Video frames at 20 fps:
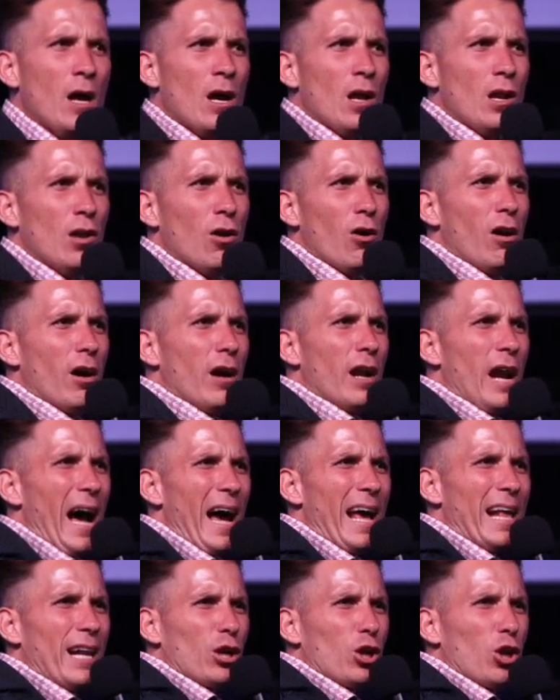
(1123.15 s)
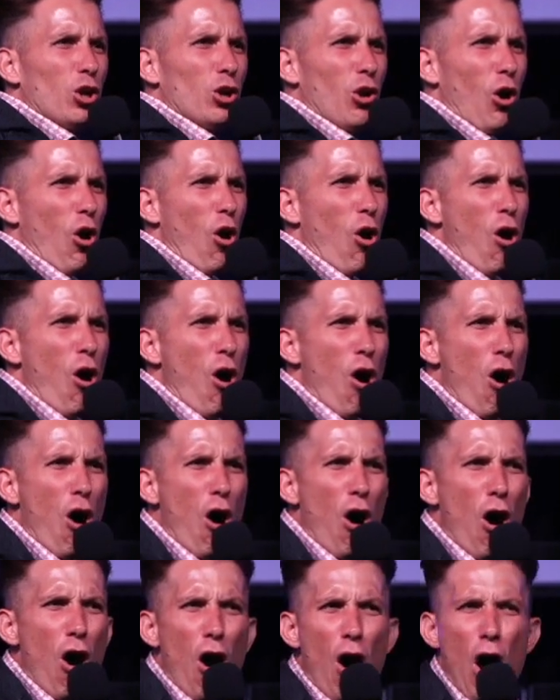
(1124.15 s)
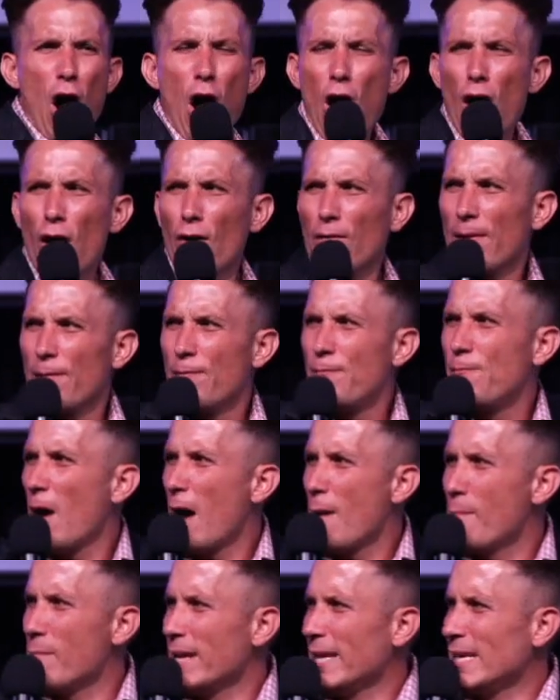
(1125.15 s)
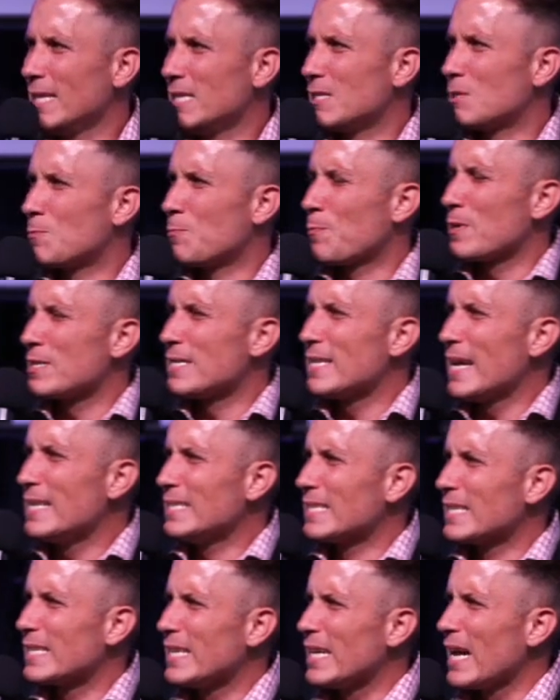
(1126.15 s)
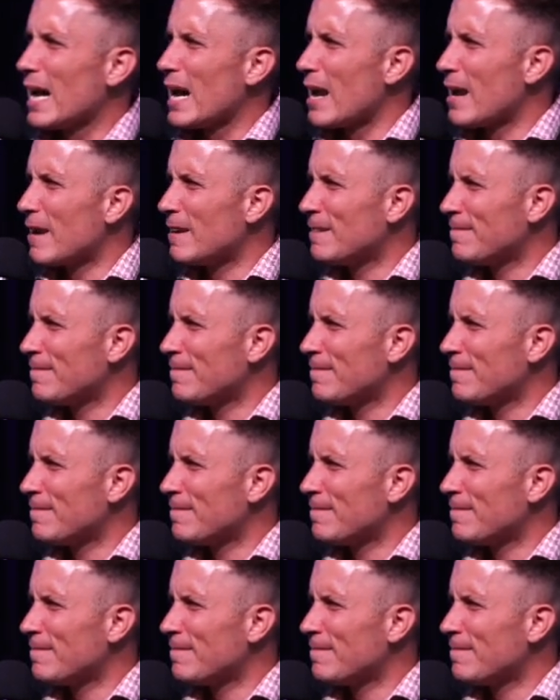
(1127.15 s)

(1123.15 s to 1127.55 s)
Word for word: Lord, I include all the families presented here.